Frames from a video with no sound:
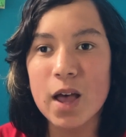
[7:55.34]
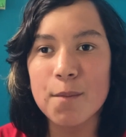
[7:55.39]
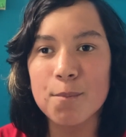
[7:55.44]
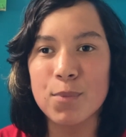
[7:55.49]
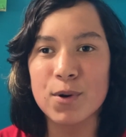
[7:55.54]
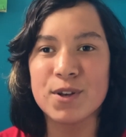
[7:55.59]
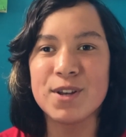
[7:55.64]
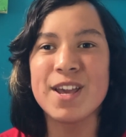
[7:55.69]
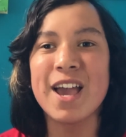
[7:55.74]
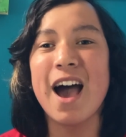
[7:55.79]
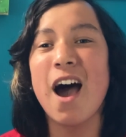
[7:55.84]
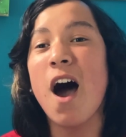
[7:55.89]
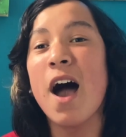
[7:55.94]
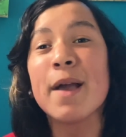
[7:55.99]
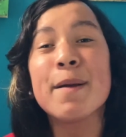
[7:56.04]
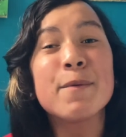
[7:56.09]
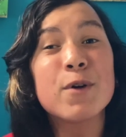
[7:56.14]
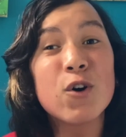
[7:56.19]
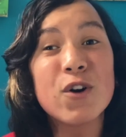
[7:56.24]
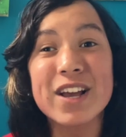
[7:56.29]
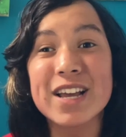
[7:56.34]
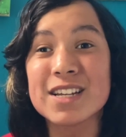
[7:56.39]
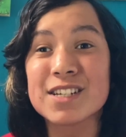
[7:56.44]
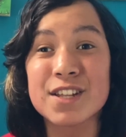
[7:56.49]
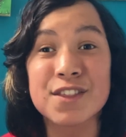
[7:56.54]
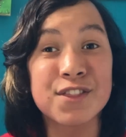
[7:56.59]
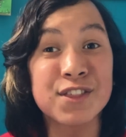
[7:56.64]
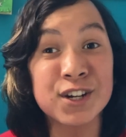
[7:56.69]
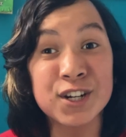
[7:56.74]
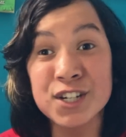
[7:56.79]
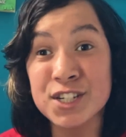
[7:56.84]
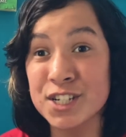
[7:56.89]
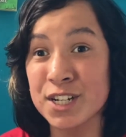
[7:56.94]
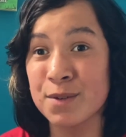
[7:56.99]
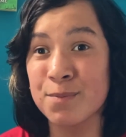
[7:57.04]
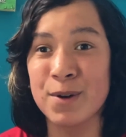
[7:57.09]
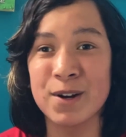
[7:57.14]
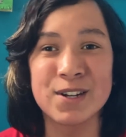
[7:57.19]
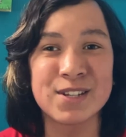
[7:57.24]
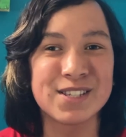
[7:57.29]
But yeah, I'm going into third year
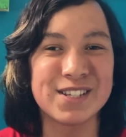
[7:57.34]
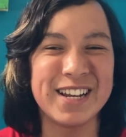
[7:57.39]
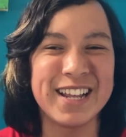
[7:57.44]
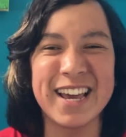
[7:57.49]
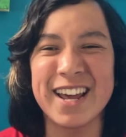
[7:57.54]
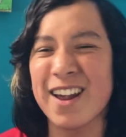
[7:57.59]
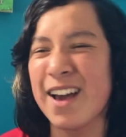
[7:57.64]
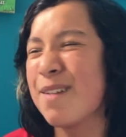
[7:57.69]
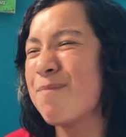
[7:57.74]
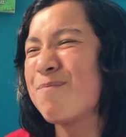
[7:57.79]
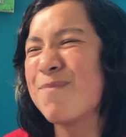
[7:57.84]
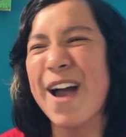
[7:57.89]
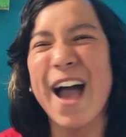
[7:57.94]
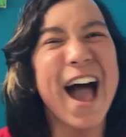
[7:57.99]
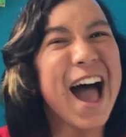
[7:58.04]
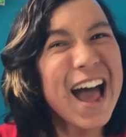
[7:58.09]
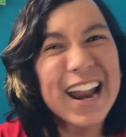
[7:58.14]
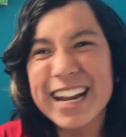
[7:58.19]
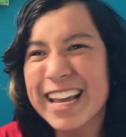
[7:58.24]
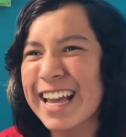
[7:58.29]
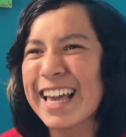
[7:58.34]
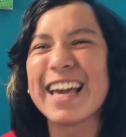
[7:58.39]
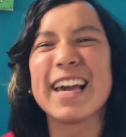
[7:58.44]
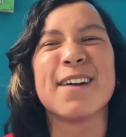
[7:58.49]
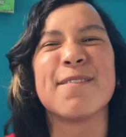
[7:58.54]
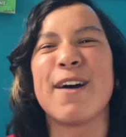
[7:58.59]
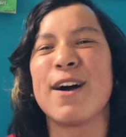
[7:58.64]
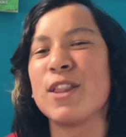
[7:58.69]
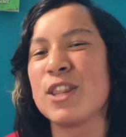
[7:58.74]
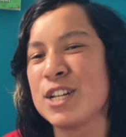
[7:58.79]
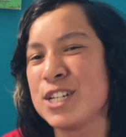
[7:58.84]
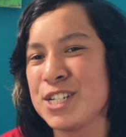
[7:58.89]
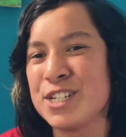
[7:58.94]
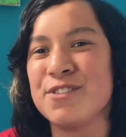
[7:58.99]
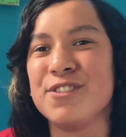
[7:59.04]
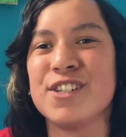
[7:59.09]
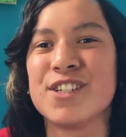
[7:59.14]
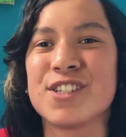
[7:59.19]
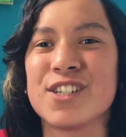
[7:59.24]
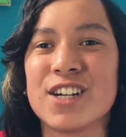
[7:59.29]
personally and I'm panicking about the
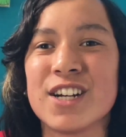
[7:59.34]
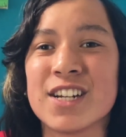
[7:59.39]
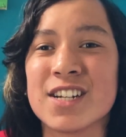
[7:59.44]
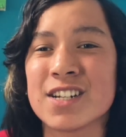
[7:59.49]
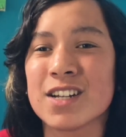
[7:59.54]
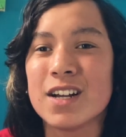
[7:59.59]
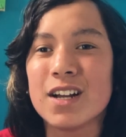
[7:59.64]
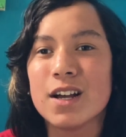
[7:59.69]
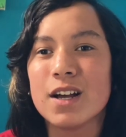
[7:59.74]
junior cert.